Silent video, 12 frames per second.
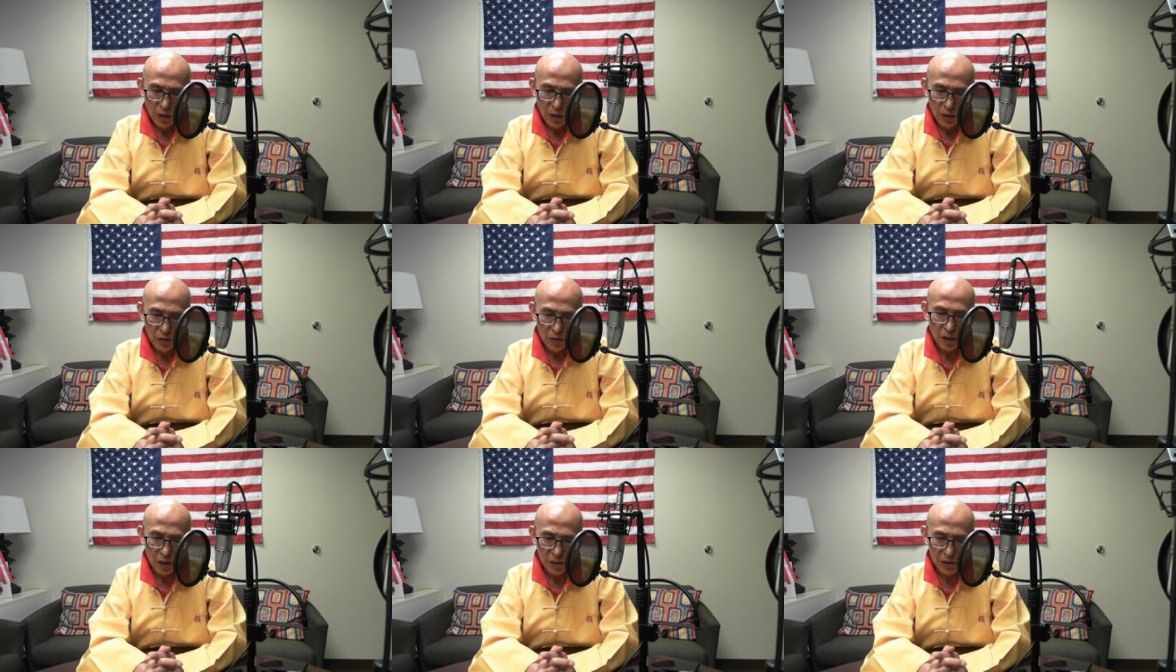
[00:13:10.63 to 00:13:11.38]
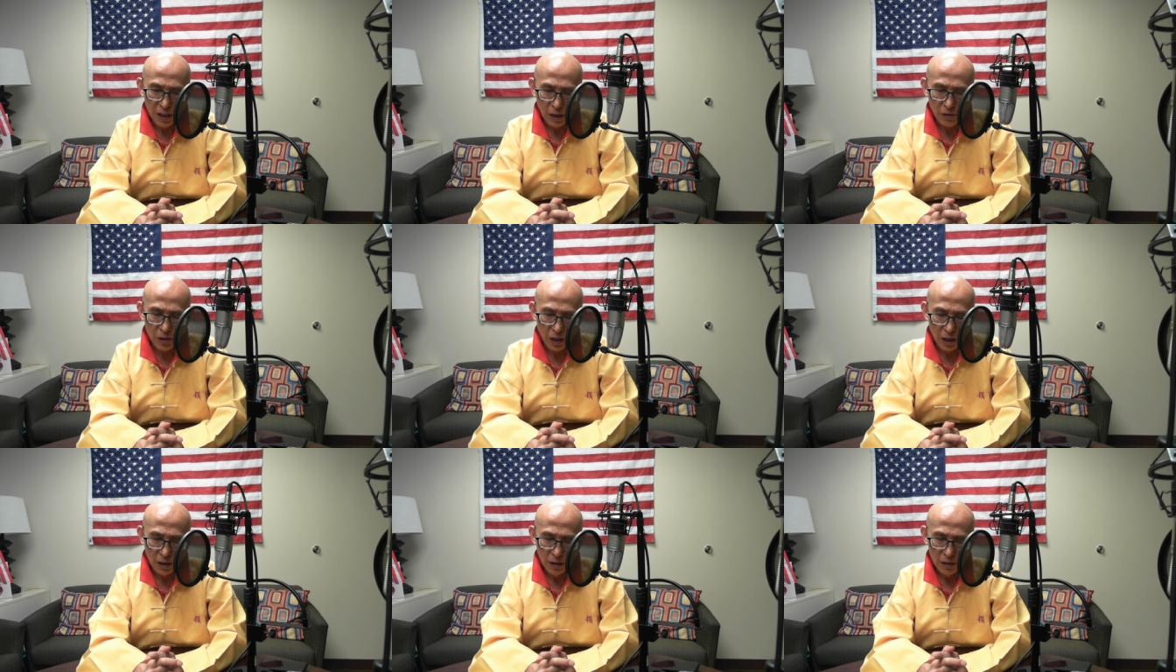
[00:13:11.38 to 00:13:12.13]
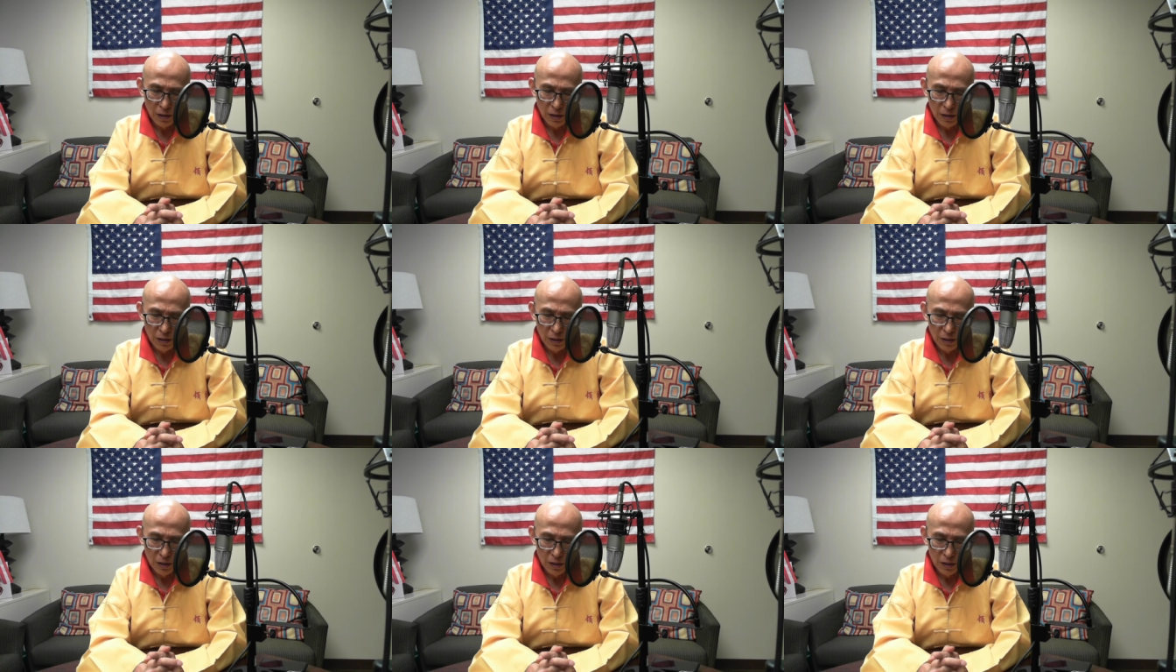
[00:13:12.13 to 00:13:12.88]
Nicholas Tesla.
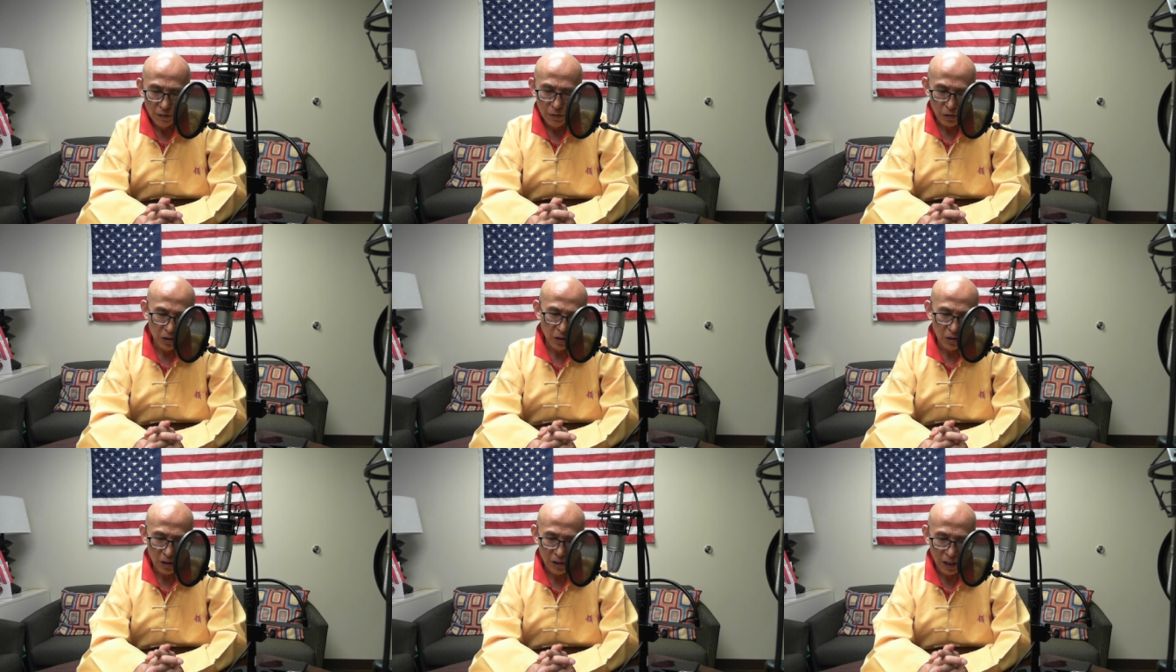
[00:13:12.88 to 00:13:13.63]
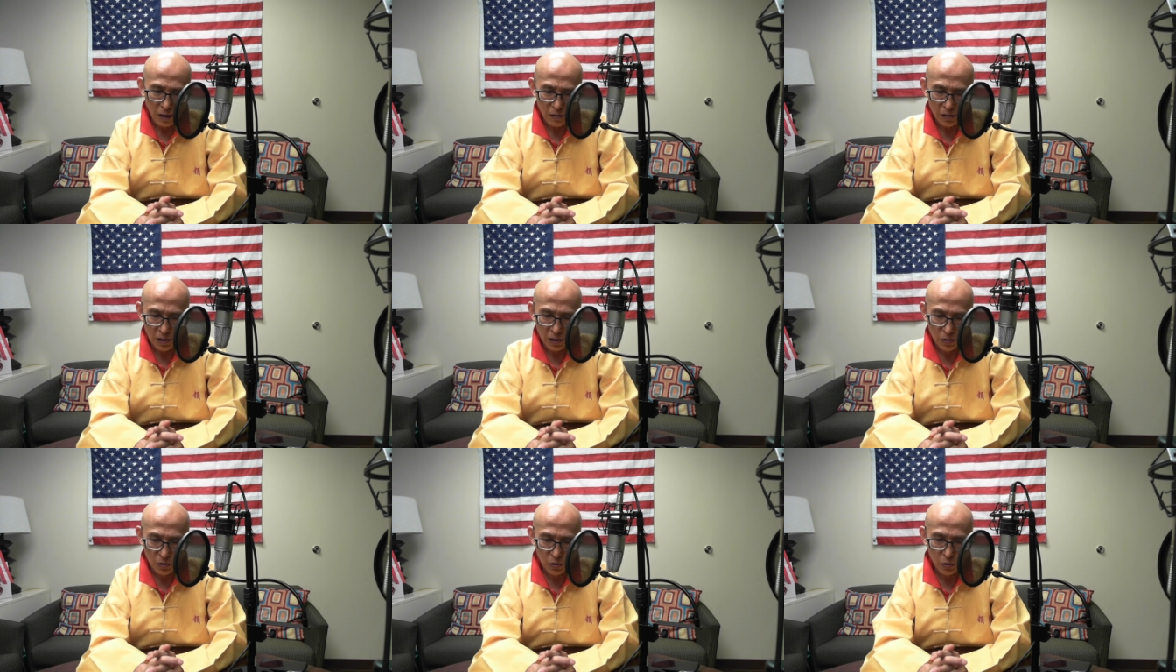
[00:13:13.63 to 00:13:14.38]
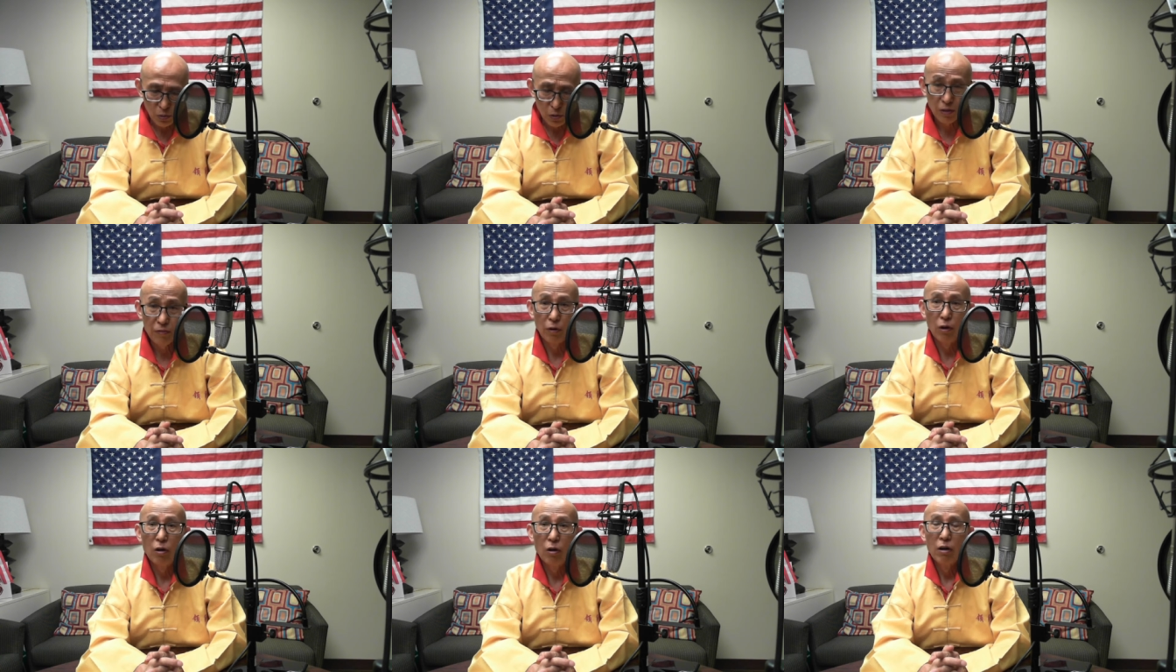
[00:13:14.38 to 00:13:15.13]
Of course, Nicholas Tesla used to work
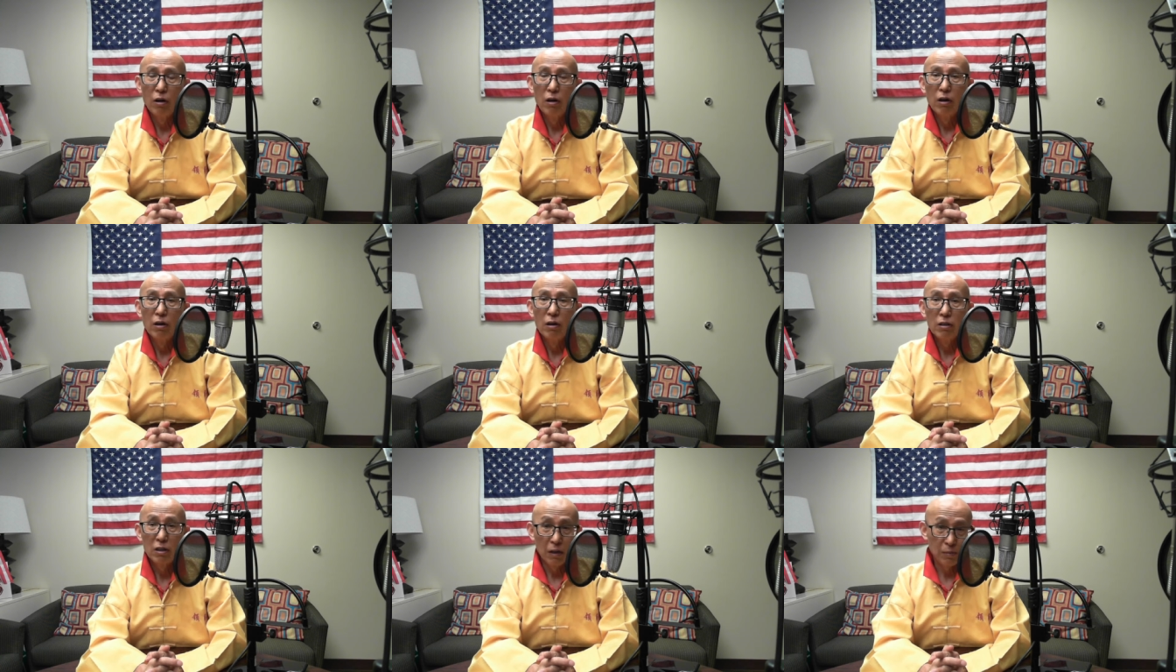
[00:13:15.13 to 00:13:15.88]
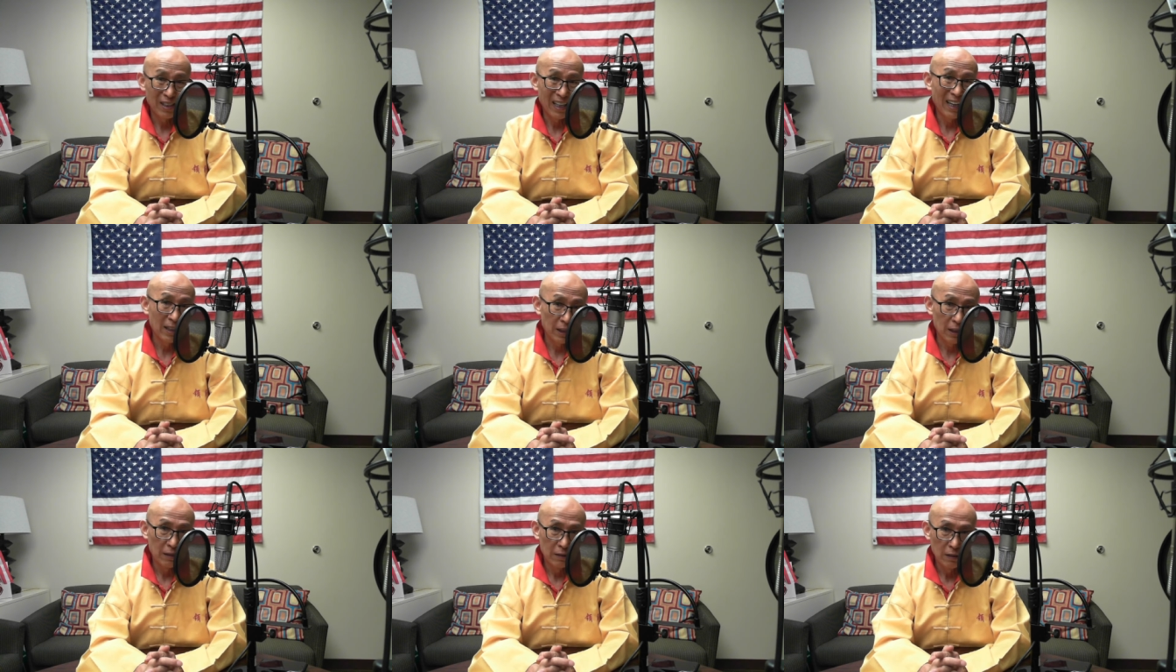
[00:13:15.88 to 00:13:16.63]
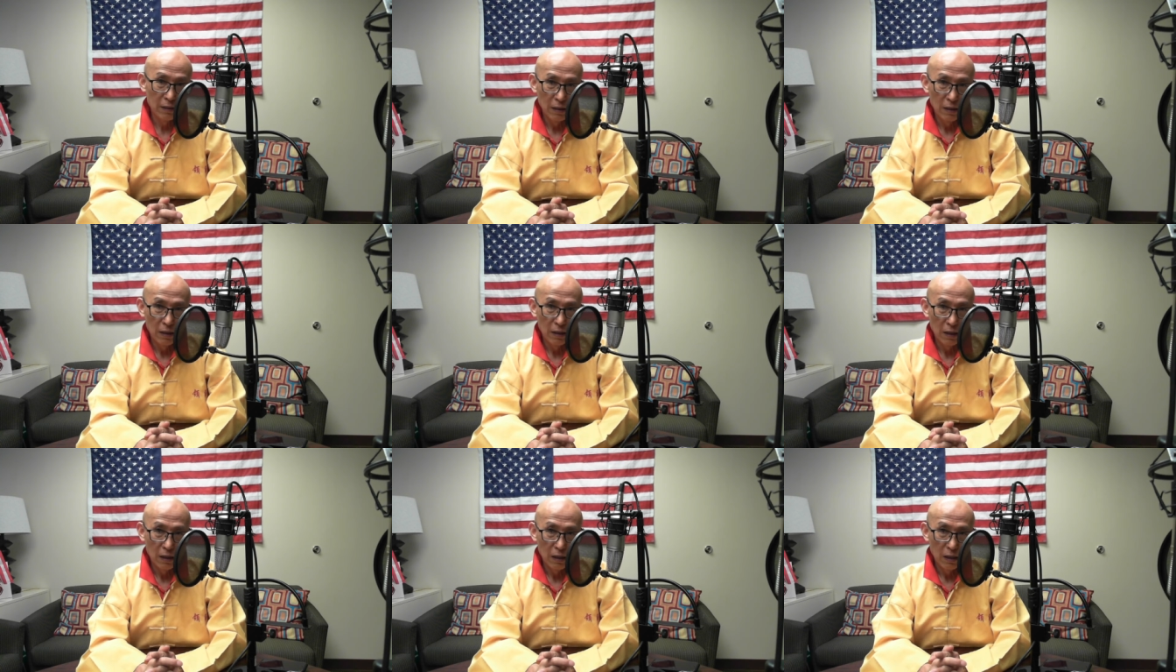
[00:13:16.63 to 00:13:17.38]
for Thomas Edison,
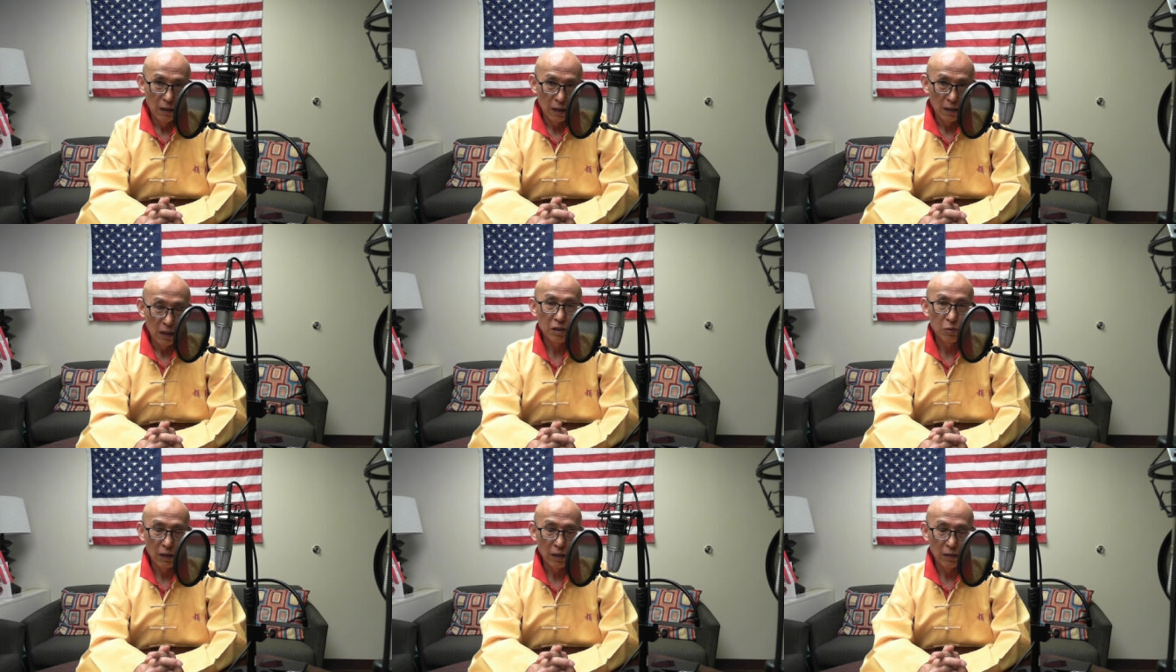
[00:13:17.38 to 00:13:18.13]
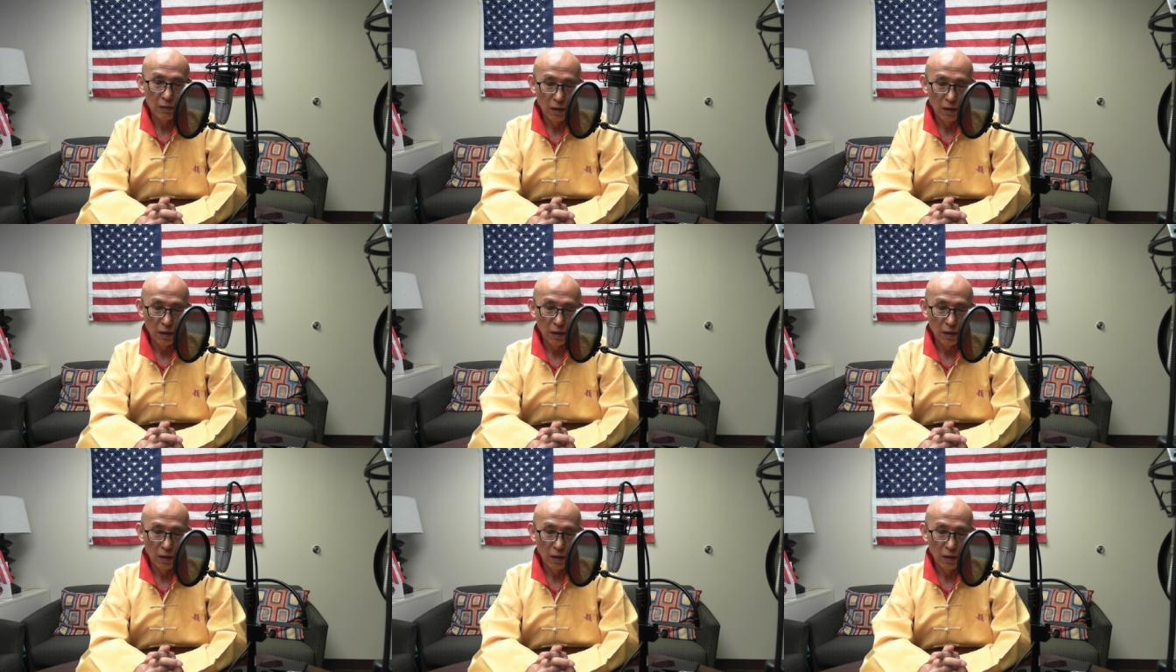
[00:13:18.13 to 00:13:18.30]
and he's the one,